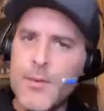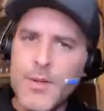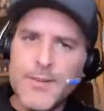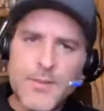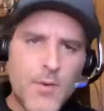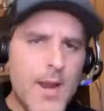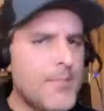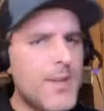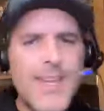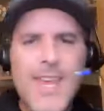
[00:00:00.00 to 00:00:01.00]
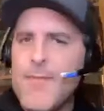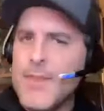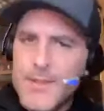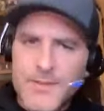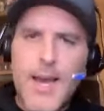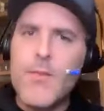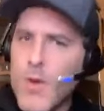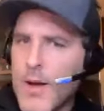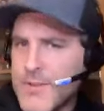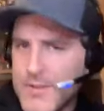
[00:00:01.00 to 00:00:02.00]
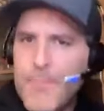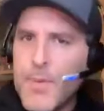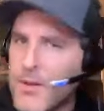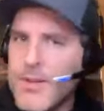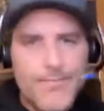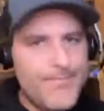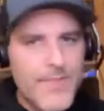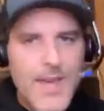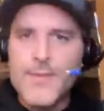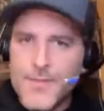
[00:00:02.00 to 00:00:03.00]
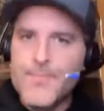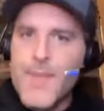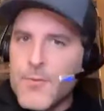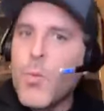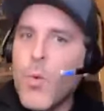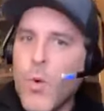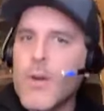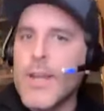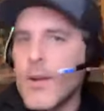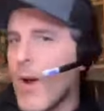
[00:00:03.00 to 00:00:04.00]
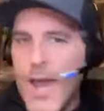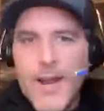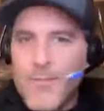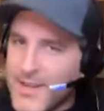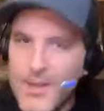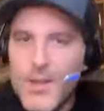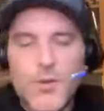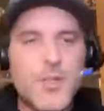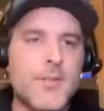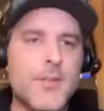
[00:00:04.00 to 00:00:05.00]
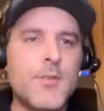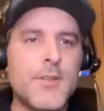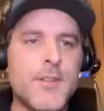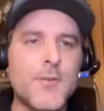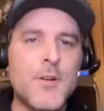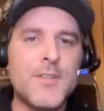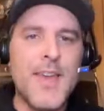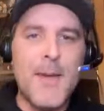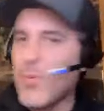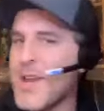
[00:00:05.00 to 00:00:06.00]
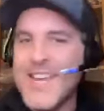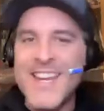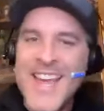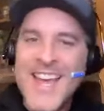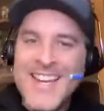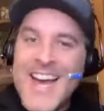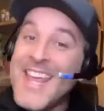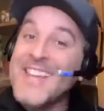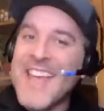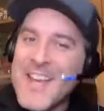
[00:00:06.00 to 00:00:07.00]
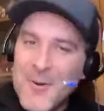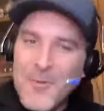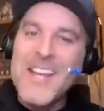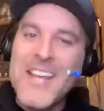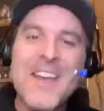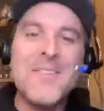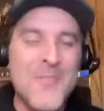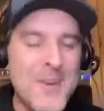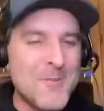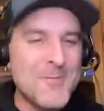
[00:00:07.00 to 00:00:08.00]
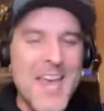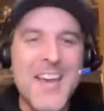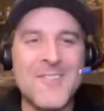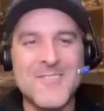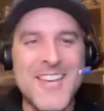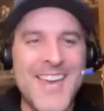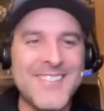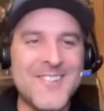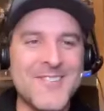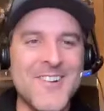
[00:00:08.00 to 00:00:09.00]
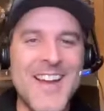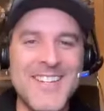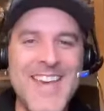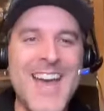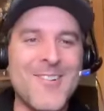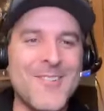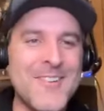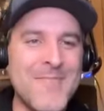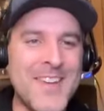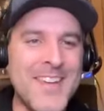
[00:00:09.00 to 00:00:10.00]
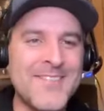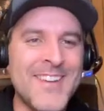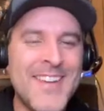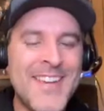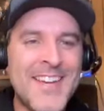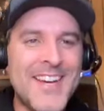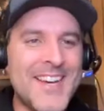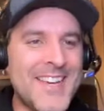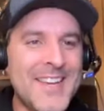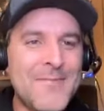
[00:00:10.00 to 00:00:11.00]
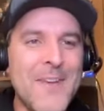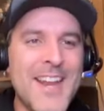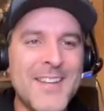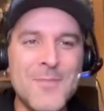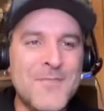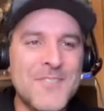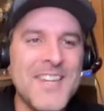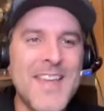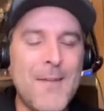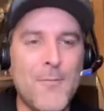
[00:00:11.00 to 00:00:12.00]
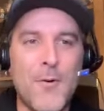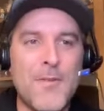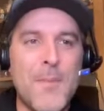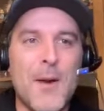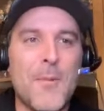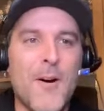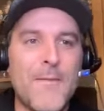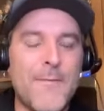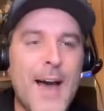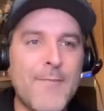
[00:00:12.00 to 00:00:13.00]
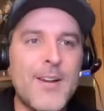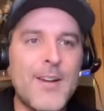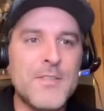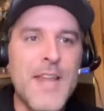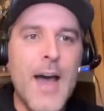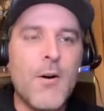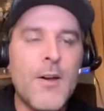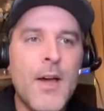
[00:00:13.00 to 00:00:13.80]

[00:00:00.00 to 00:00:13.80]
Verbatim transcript: when it's scrambling, even the design runs, typically that's that's working, right? I mean, you just you just alluded to that breaking not his ankle, breaking other people's ankles uh, as they're trying to tackle him in uh, in vain, as we've seen that for the better part of five years now.